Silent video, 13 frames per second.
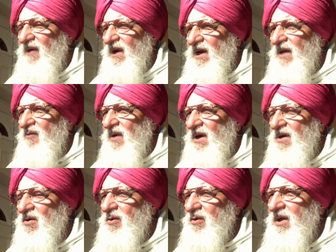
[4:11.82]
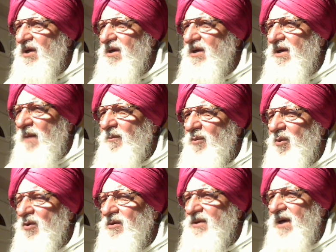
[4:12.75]
when he went to the
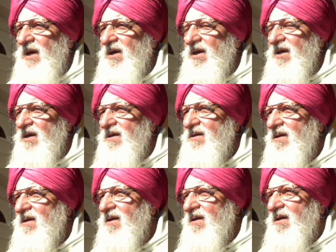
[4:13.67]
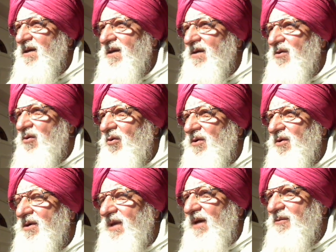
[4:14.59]
temple, then he
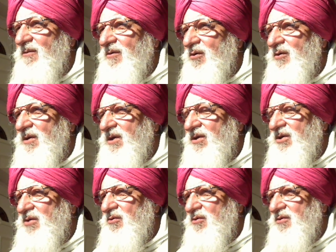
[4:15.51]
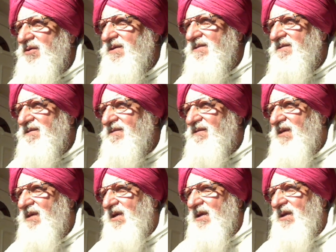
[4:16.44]
told them to the Jews
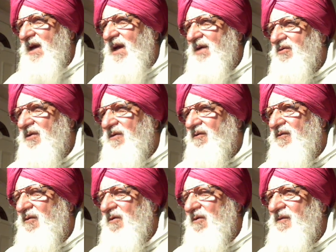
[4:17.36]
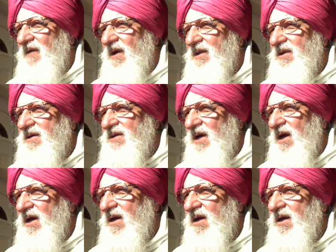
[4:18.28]
that your forefathers
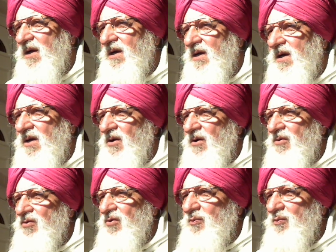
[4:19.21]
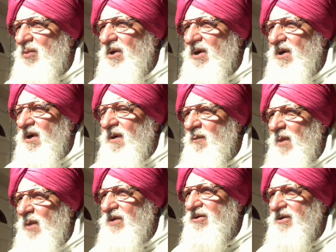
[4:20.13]
are super
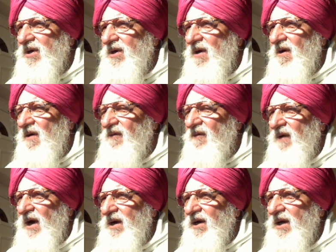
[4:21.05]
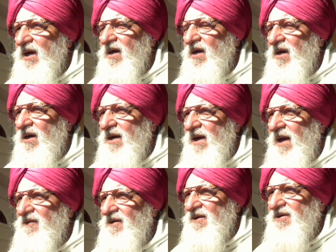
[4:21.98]
bastard fanatic
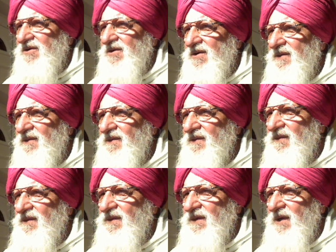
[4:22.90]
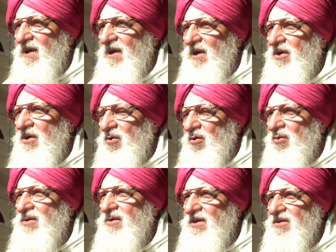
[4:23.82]
devils. He
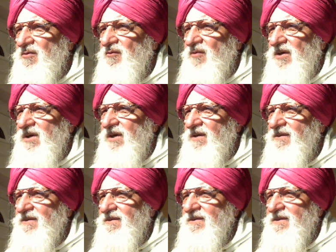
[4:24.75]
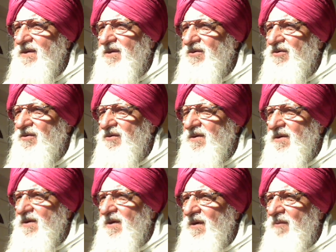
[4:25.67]
used this word,
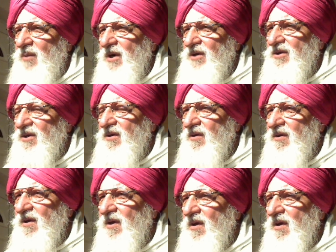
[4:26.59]
but the